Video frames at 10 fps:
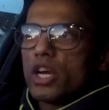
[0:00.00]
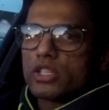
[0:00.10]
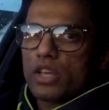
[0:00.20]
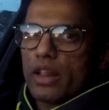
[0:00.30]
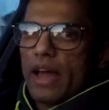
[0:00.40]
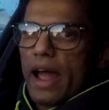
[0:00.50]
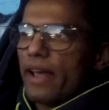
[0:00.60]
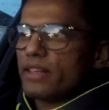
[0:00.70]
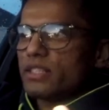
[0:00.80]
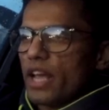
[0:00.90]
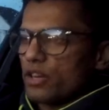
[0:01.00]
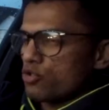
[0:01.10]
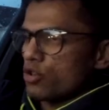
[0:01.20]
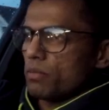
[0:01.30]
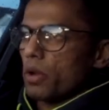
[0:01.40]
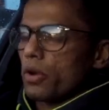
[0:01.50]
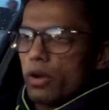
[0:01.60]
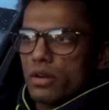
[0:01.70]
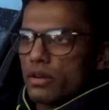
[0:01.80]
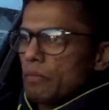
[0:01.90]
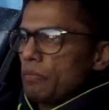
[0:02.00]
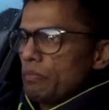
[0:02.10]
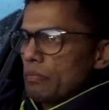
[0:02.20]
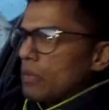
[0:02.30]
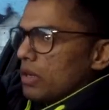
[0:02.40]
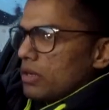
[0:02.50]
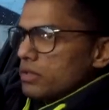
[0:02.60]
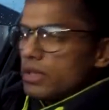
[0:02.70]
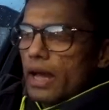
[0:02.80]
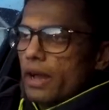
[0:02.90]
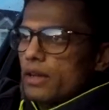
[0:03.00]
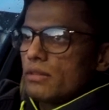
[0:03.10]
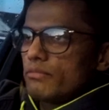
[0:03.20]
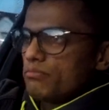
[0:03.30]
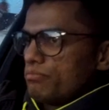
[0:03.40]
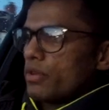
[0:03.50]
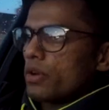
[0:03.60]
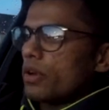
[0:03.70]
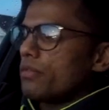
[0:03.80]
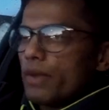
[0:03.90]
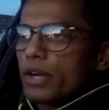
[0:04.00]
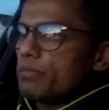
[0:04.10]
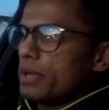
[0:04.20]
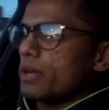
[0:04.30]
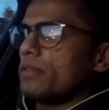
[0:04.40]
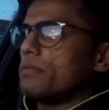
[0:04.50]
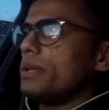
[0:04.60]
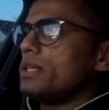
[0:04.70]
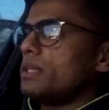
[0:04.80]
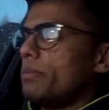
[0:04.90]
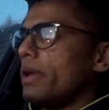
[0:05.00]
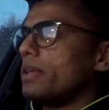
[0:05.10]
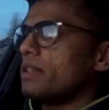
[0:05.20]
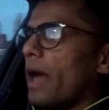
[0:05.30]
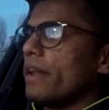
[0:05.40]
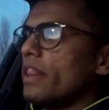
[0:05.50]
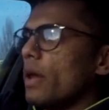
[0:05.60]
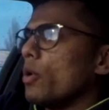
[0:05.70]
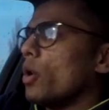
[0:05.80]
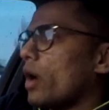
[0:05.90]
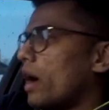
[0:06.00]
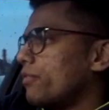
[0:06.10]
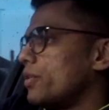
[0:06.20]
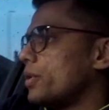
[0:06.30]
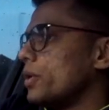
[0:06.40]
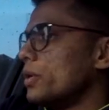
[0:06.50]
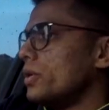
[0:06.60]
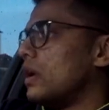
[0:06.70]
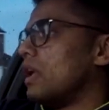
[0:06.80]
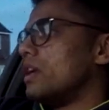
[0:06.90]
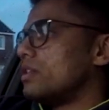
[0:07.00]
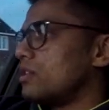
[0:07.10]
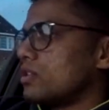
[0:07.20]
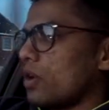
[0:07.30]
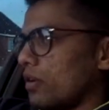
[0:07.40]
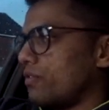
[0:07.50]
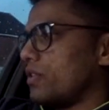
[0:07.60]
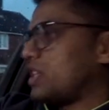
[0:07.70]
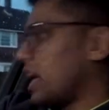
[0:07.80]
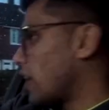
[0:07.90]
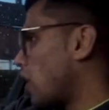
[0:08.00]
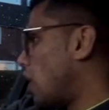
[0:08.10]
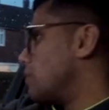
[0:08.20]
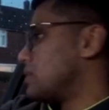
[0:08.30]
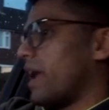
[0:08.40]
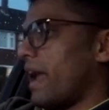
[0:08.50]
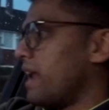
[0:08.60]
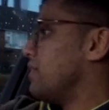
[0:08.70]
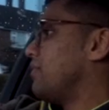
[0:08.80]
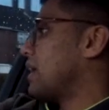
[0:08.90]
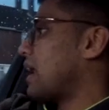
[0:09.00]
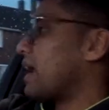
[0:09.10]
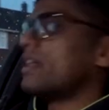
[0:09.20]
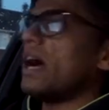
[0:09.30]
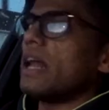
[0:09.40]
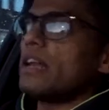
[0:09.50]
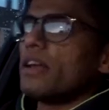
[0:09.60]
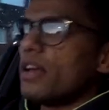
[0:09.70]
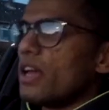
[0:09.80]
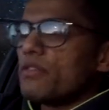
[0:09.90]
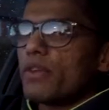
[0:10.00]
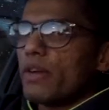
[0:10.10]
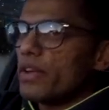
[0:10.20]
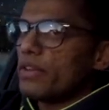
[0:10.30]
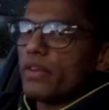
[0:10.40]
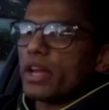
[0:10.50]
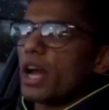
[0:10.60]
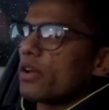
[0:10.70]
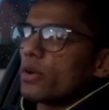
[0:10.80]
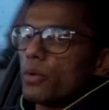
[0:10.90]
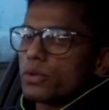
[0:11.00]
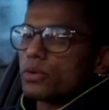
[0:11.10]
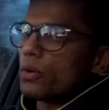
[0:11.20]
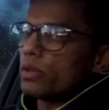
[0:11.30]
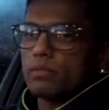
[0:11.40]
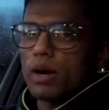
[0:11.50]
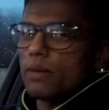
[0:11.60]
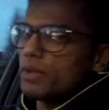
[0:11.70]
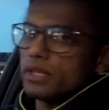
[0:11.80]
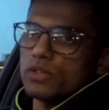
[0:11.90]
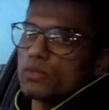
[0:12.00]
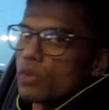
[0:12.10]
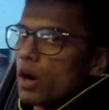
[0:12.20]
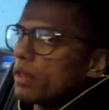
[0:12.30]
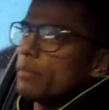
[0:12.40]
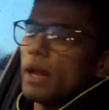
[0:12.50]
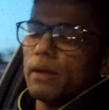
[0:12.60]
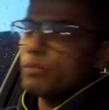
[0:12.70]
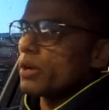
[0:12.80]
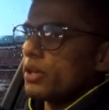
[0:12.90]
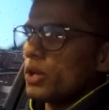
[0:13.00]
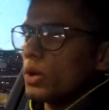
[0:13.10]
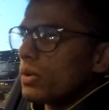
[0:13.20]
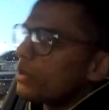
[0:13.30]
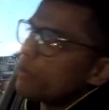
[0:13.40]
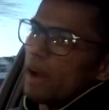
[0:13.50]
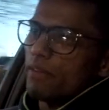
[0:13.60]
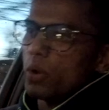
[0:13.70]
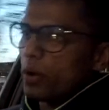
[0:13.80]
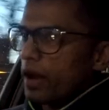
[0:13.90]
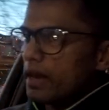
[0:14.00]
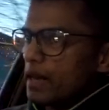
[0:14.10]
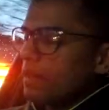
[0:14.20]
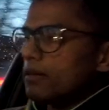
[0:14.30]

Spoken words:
So that is extremely good. The good thing of being on the PCP is that they will look after you, just going for checkups, anything like that. If you have anything, I can always call them up. This is wrong. They'll be like, bring it over, we'll have a look at it.